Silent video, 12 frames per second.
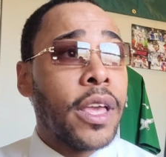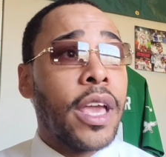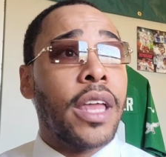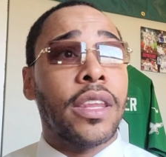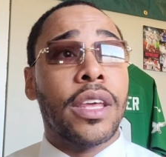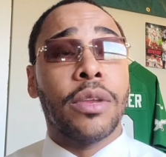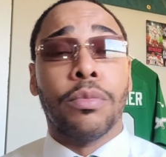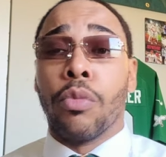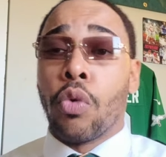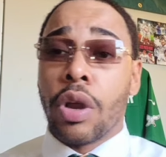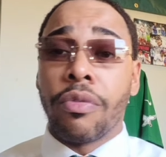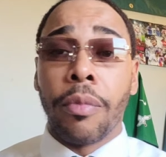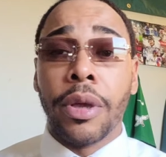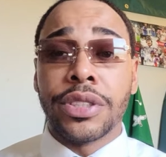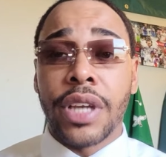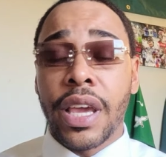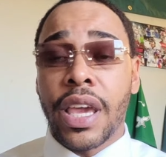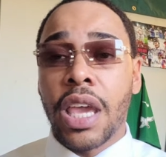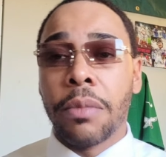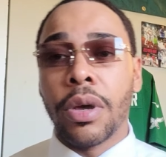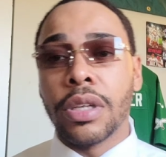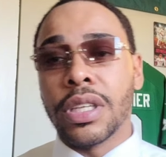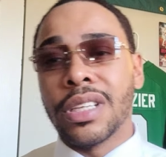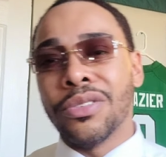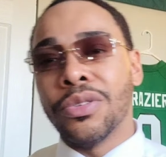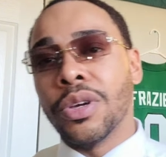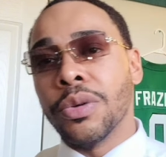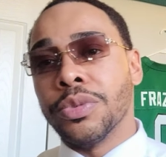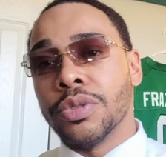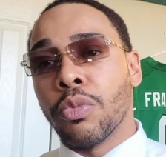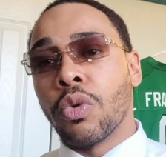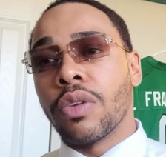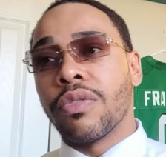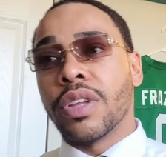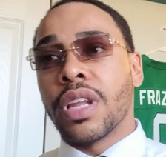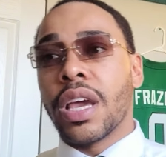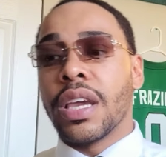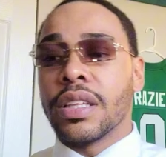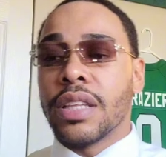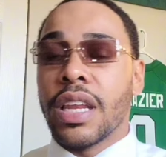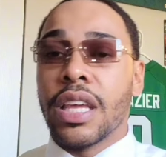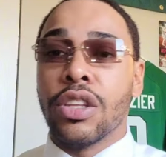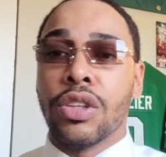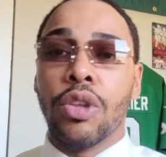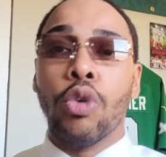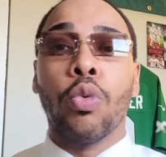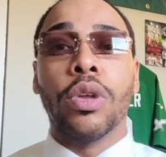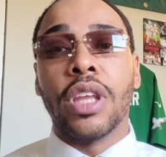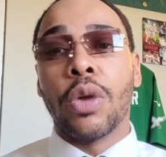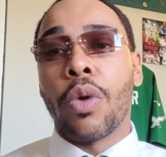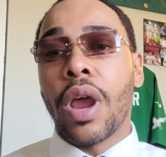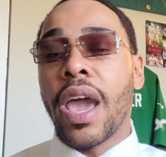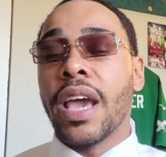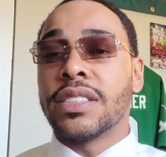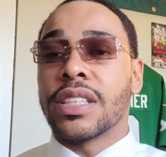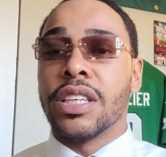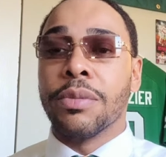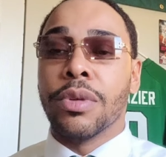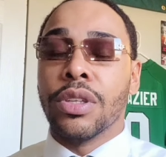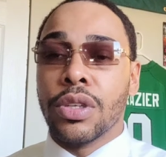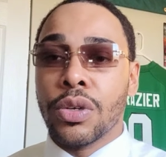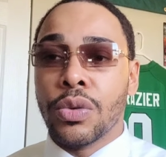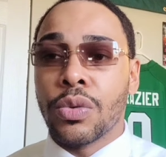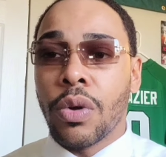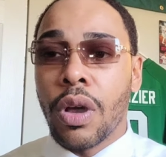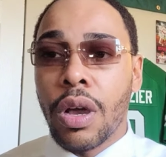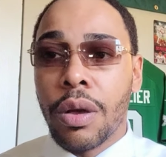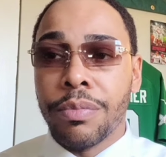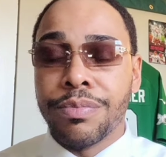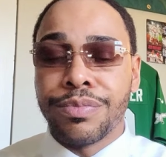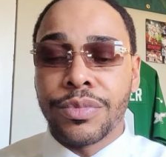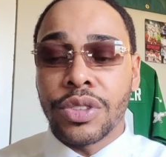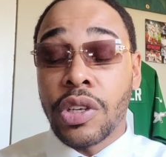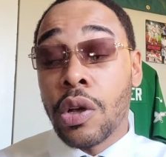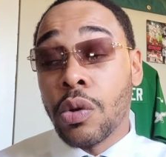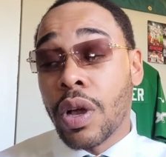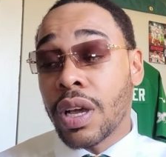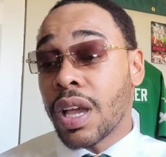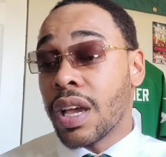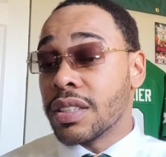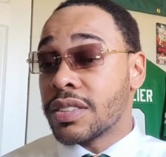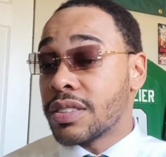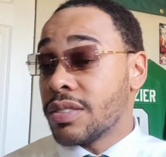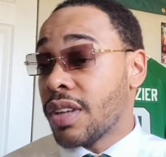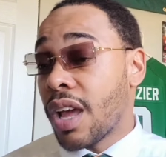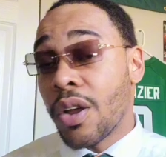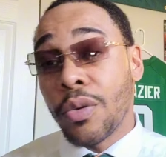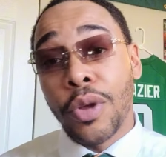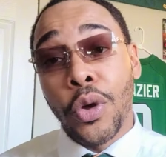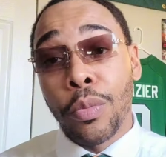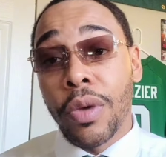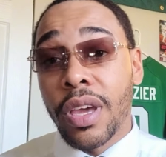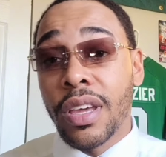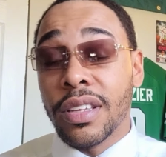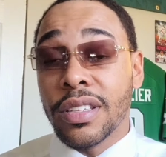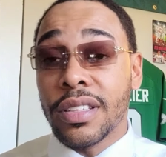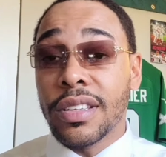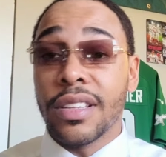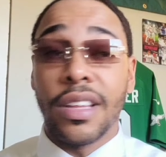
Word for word: and then the more information that came out that you know it was more of a like they didn't do what they were asking them to do um, so i guess i don't know man